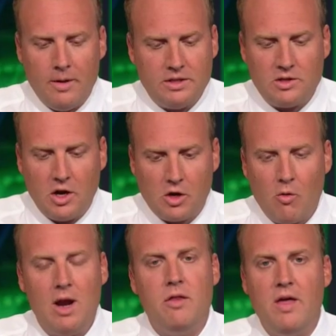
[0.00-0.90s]
It's done
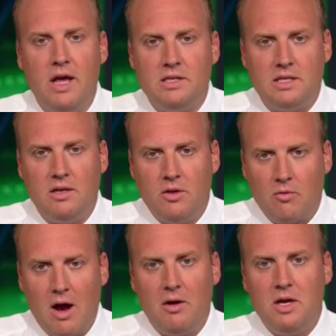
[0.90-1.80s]
great things
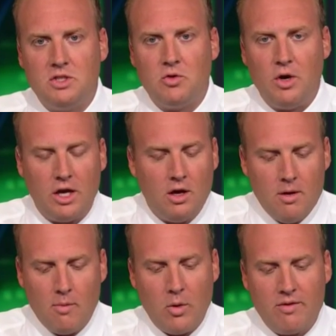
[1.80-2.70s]
throughout history,
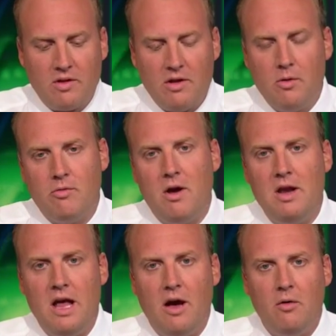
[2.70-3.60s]
but we have to deal with
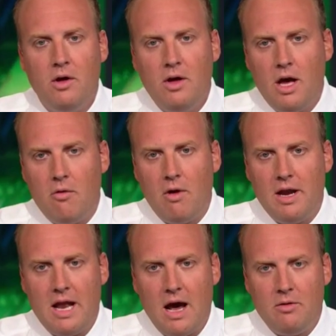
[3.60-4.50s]
right now. And
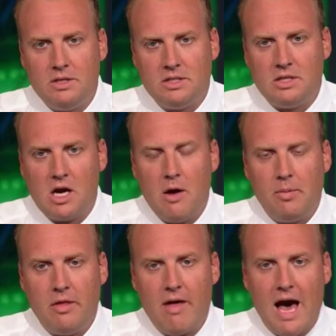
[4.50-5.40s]
right now, this is a
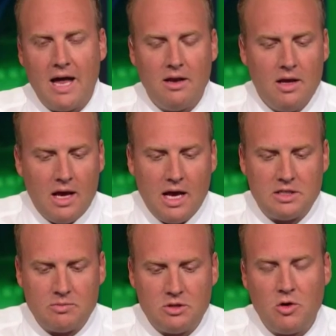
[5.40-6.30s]
company that
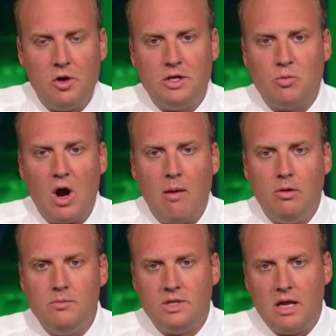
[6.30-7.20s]
has some serious
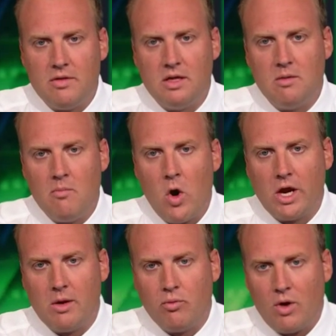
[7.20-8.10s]
problems, and I think the
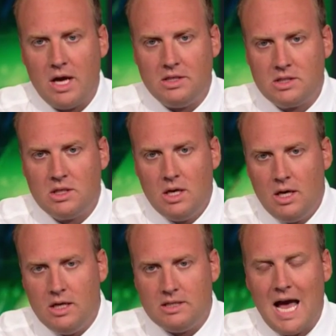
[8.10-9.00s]
market price
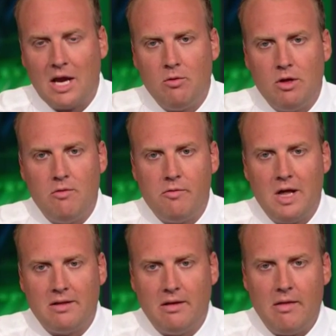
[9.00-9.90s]
is accurately
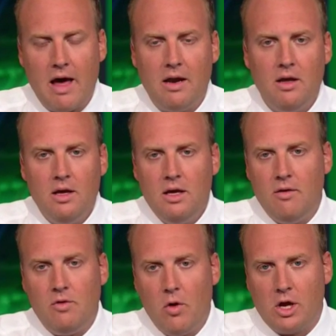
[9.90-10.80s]
reflecting that.
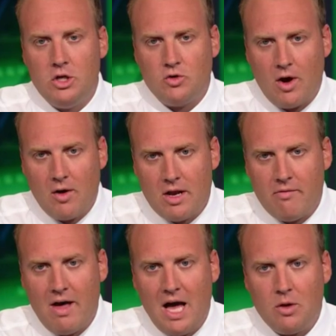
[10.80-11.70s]
If you're a contrarian
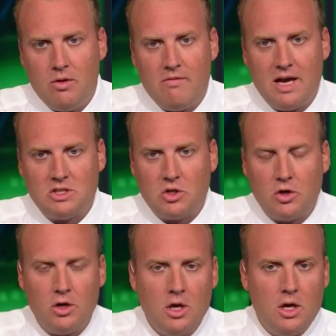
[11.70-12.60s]
and a value
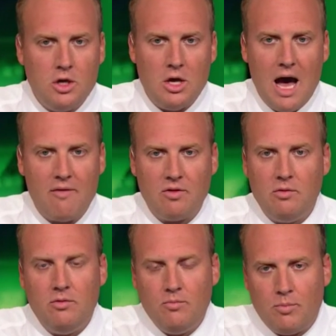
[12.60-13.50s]
investor, you have
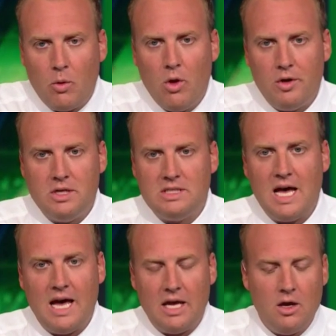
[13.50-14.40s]
to be willing to
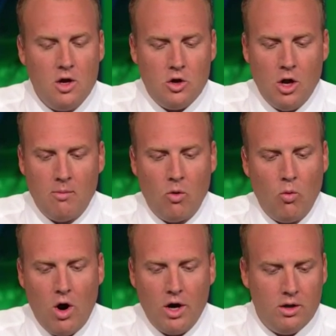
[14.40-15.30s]
say, number
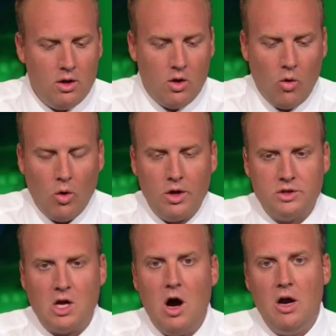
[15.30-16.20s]
one,
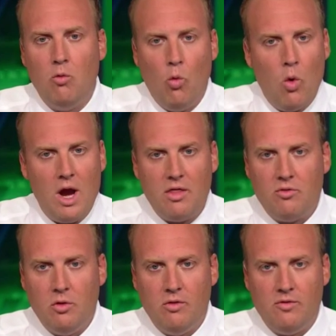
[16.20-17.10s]
oil's gone way
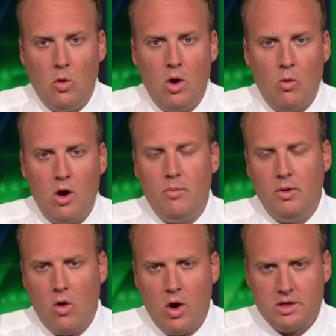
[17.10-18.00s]
through the floor where
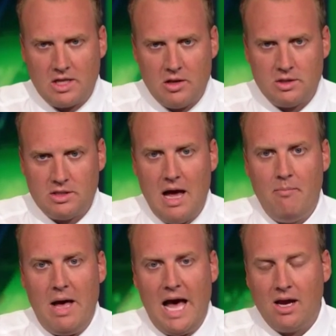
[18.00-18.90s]
it belongs, and it'll
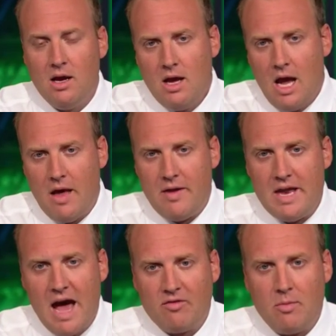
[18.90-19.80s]
snap back. And
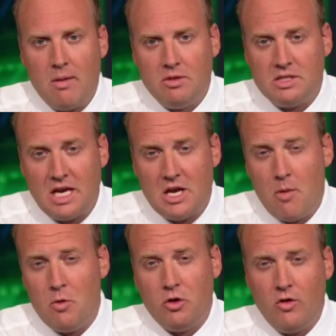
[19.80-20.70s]
then you have to be able to say,
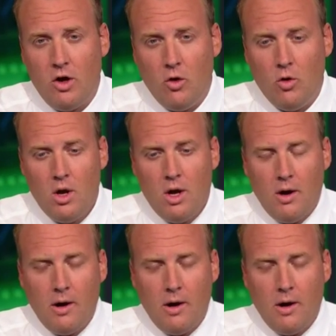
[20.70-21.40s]
number two,